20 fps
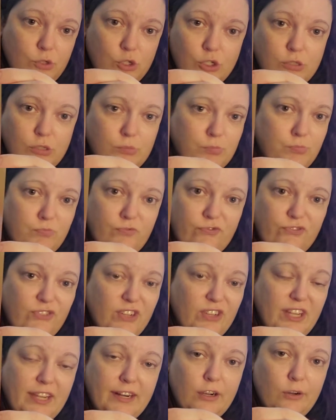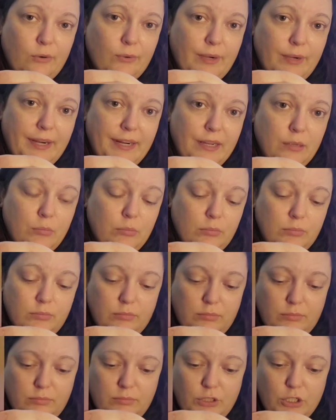Just flat out ram.
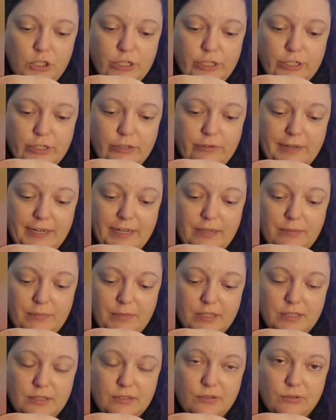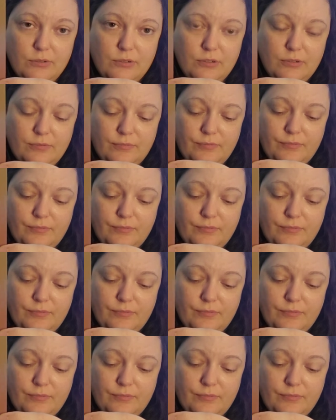Just a ram. That's cool.